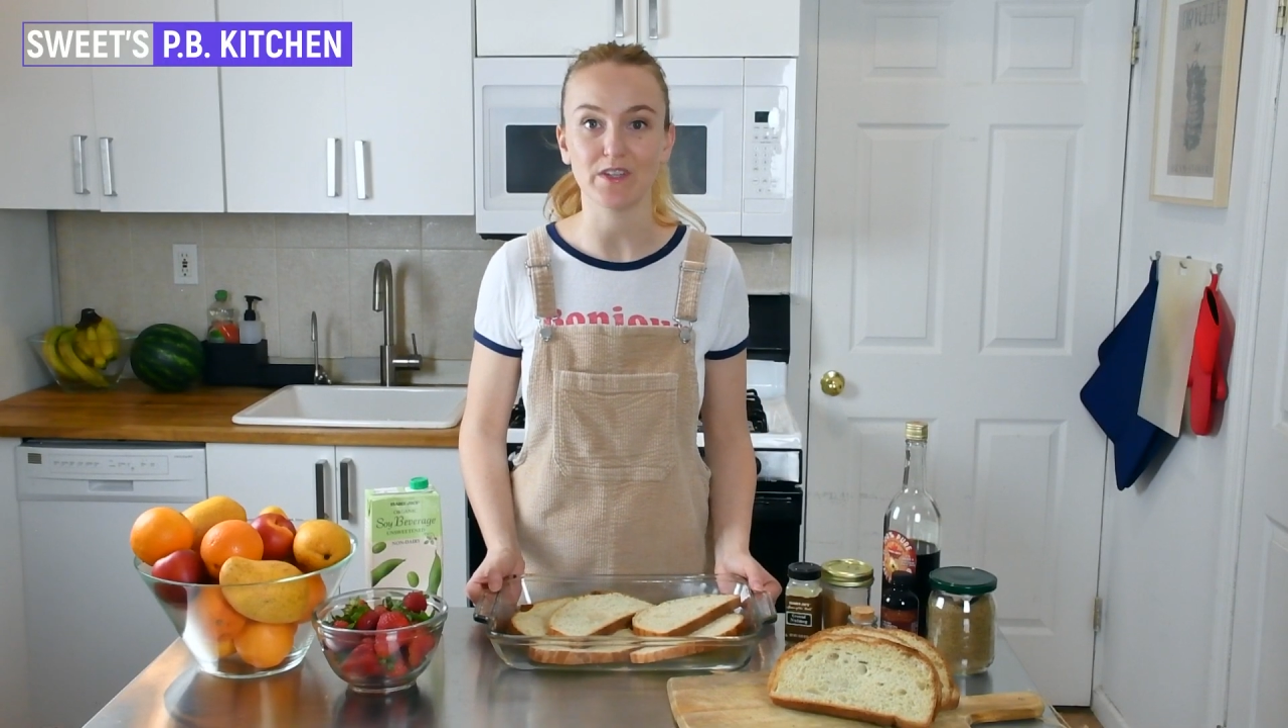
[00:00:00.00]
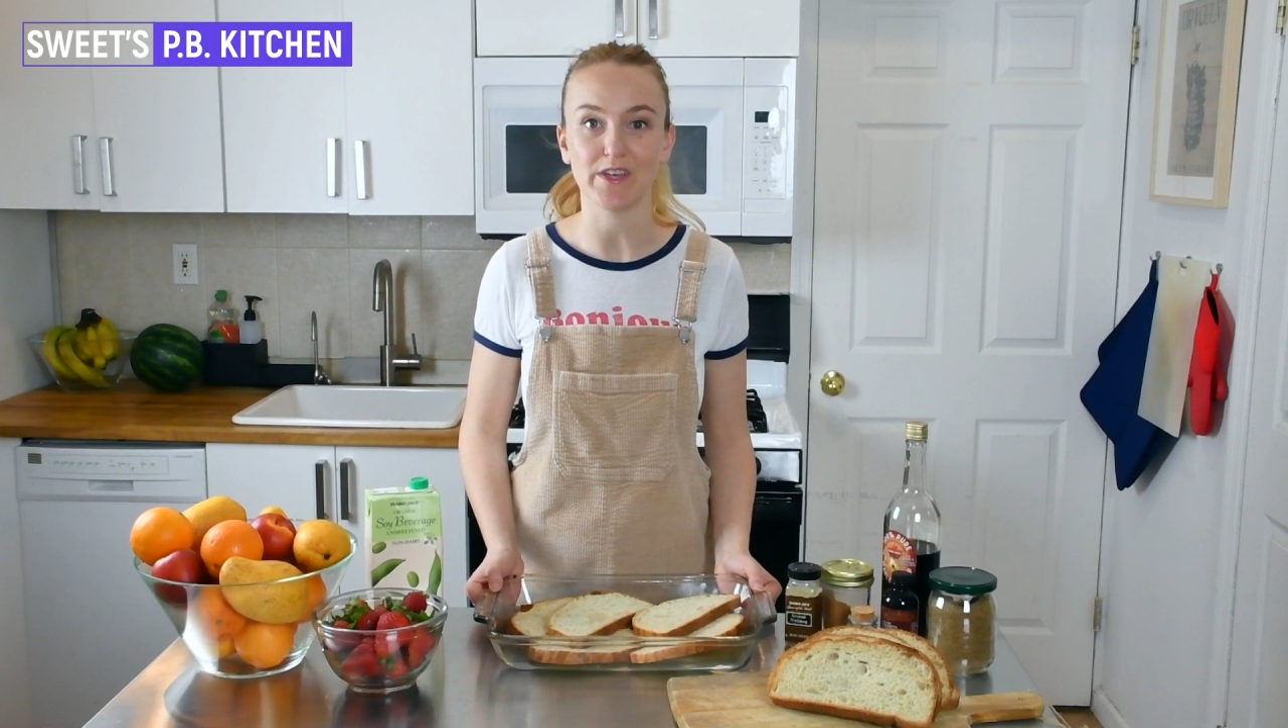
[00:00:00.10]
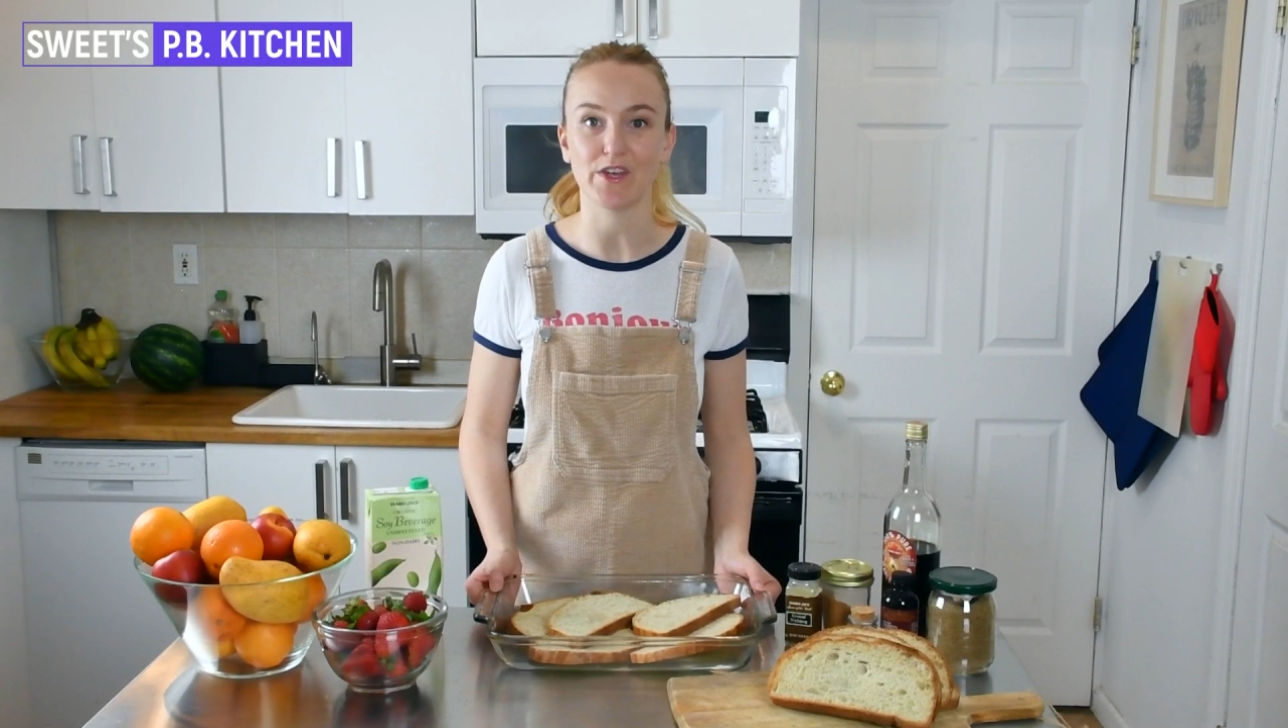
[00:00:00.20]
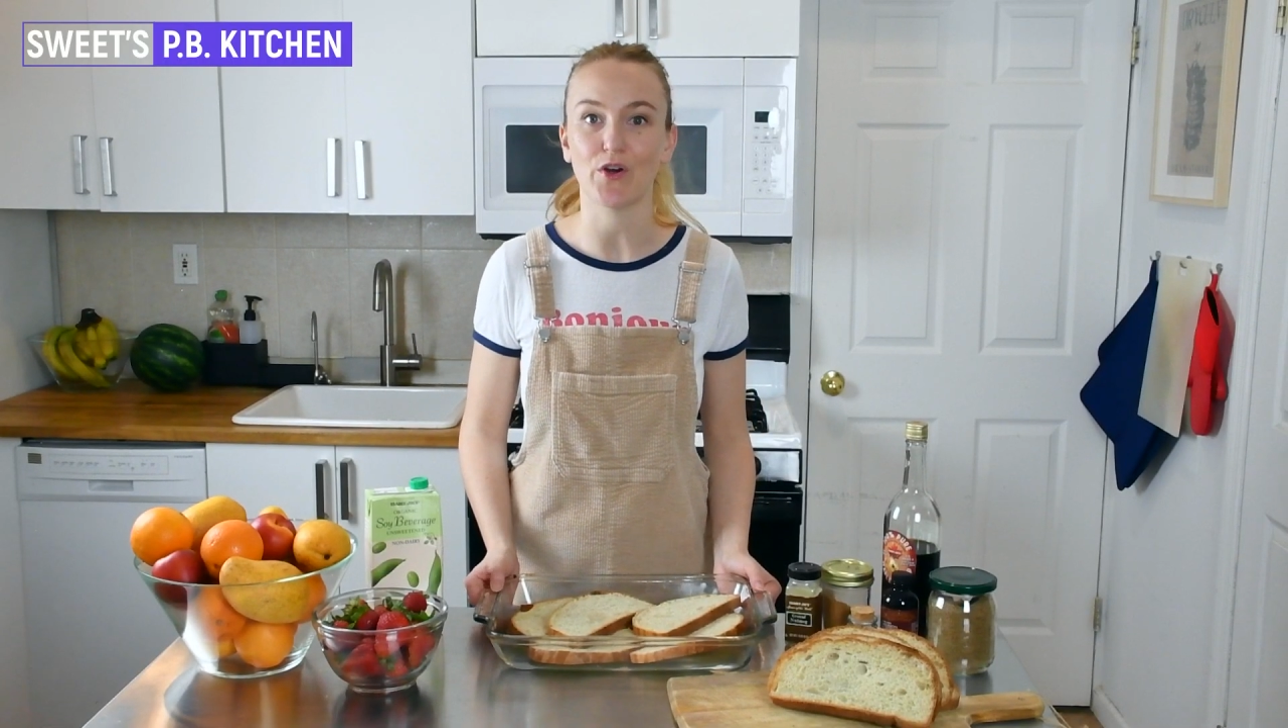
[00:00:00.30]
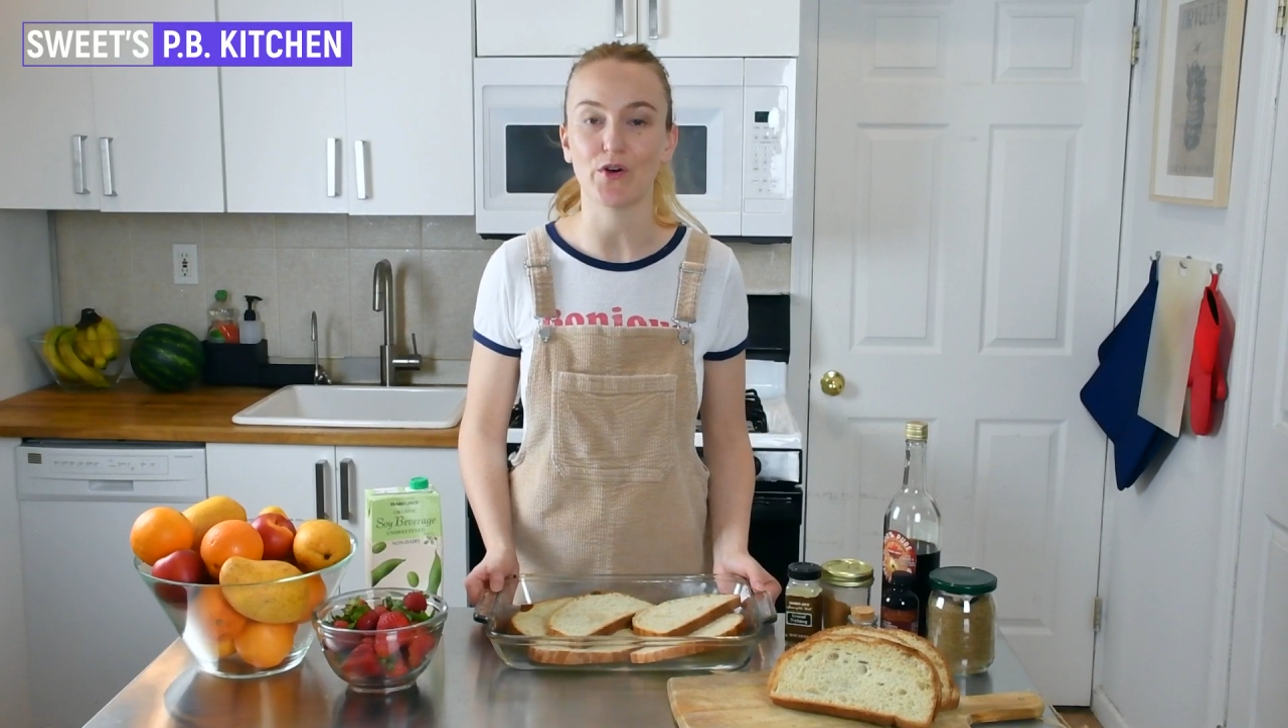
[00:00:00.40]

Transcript: read